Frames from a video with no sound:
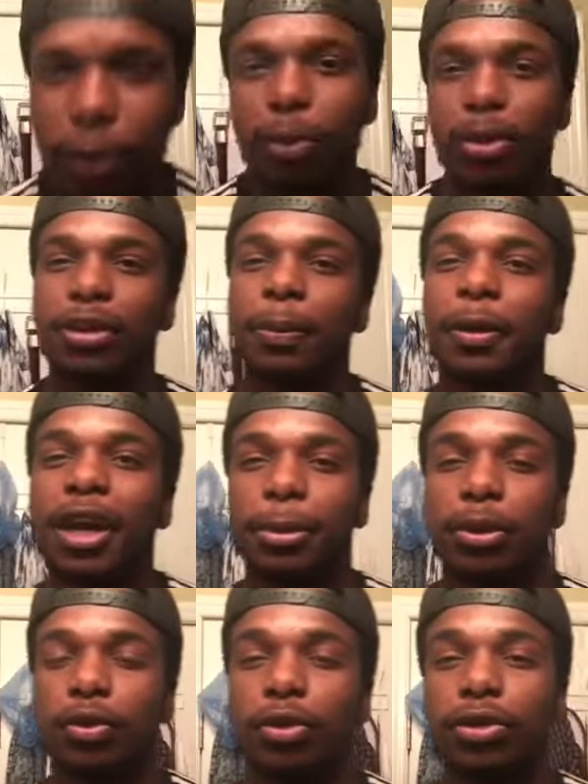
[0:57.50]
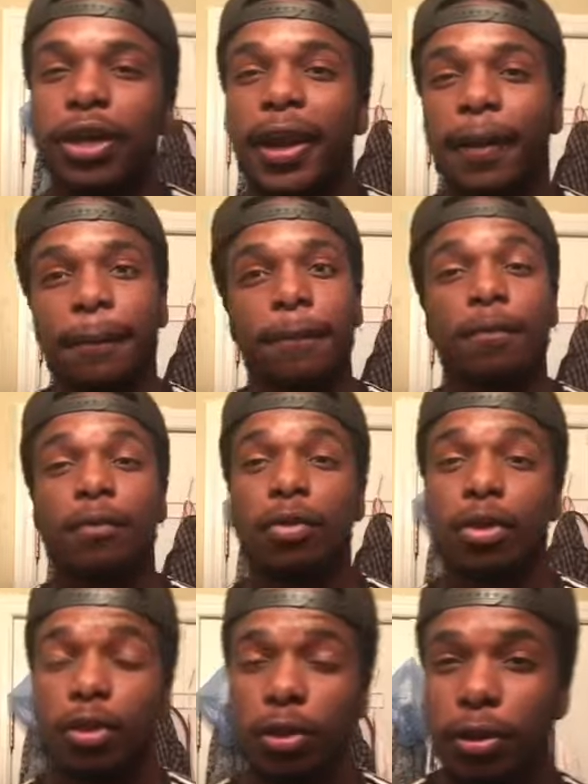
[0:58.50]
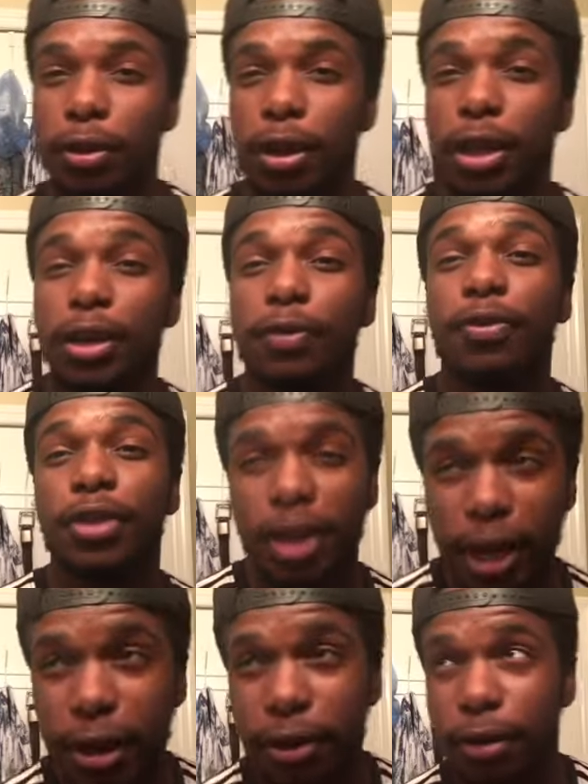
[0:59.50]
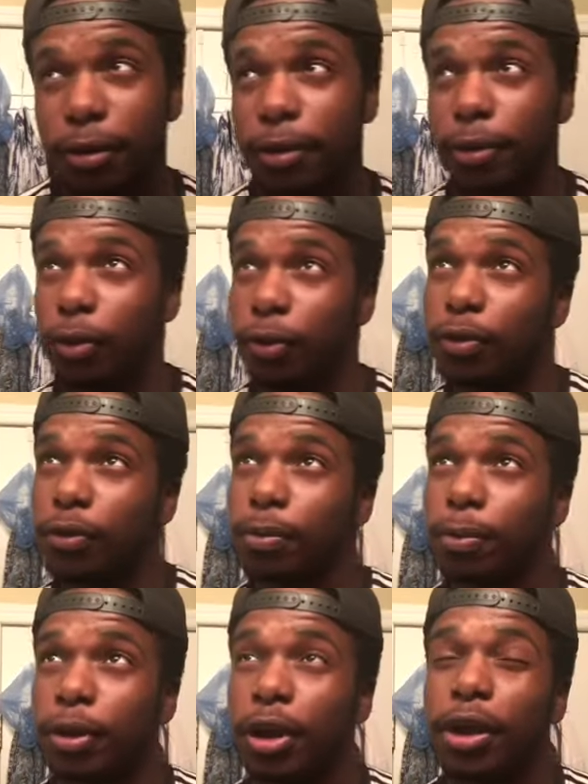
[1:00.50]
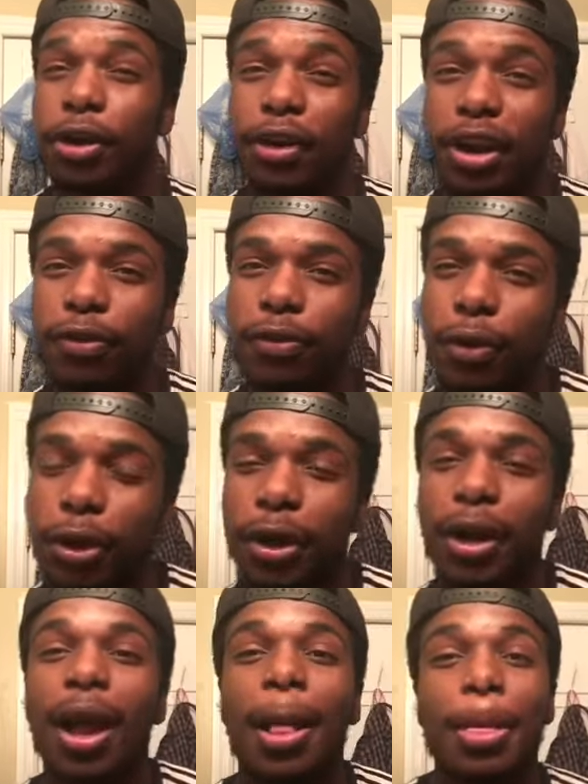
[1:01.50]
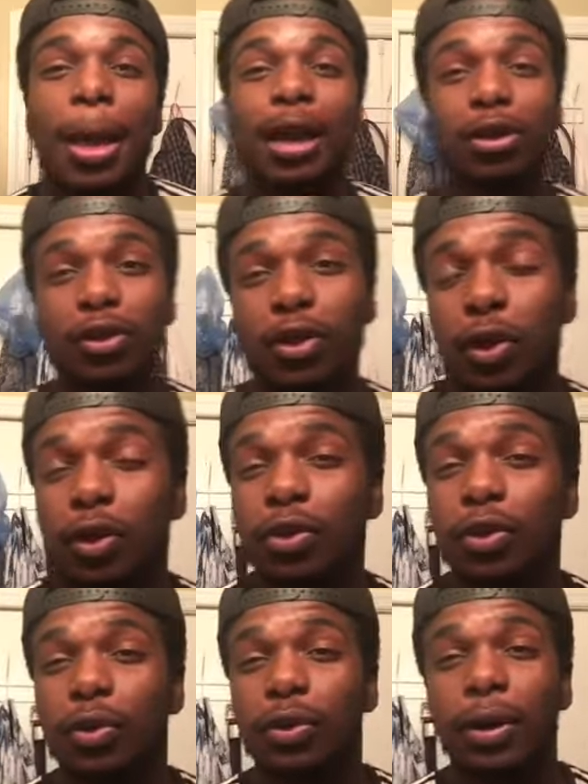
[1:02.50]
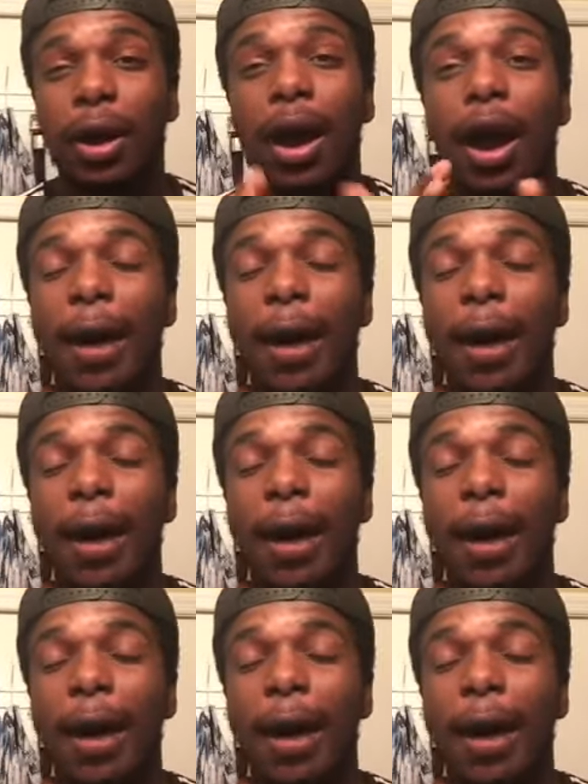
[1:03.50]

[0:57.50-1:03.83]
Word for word: was in primary school, right? In year no grade four, I used to go to a